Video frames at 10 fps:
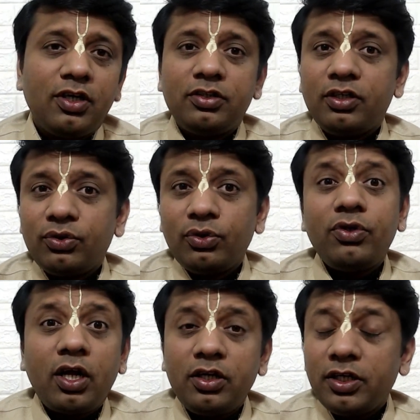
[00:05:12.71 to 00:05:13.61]
Then Guru
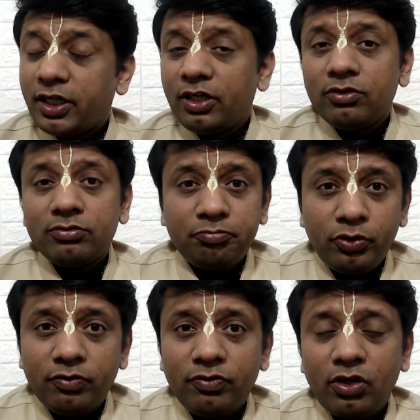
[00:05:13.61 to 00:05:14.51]
Nanak gave
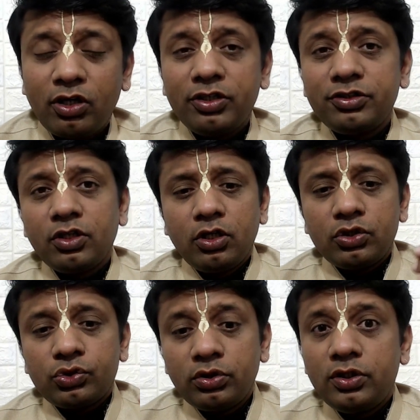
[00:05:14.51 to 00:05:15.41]
beautiful knowledge.
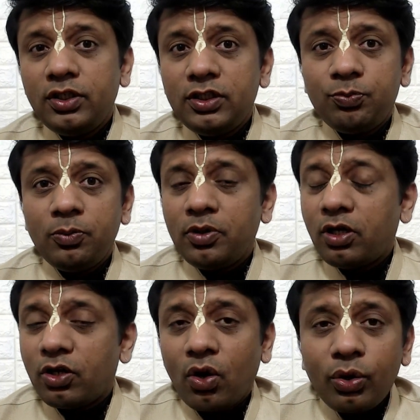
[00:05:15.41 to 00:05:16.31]
So these people
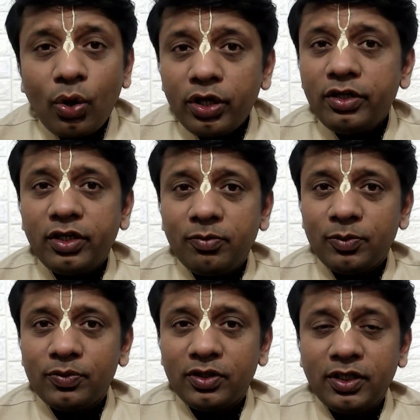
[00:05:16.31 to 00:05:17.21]
are not ordinary
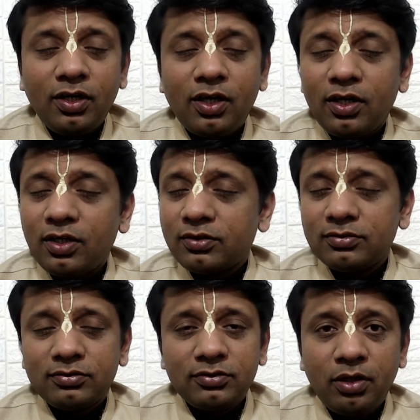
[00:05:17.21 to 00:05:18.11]
people; they are
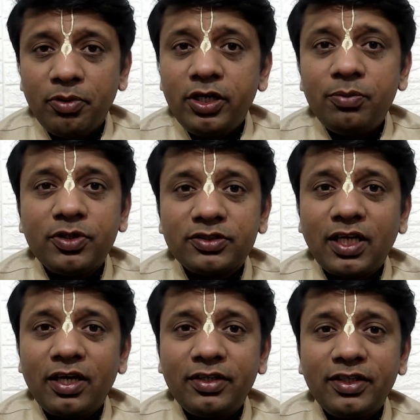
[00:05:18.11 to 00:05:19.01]
eminent
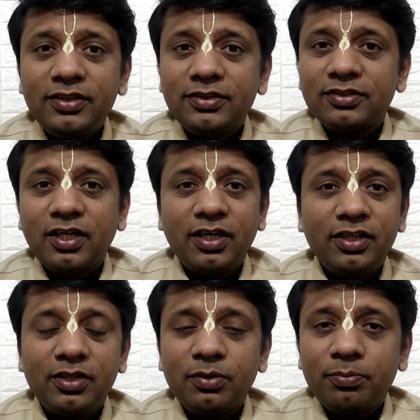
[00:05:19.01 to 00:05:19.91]
personalities
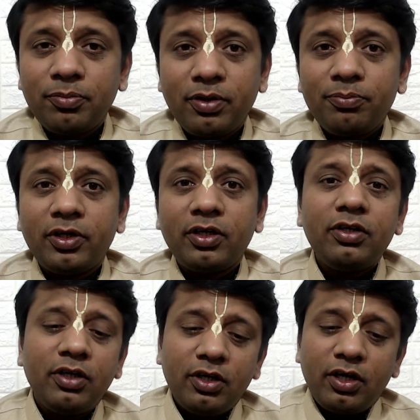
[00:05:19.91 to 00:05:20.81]
in the parampara,
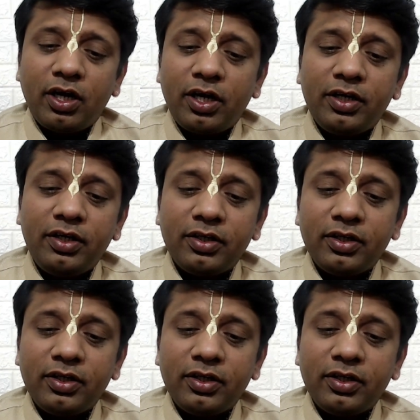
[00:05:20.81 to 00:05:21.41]
and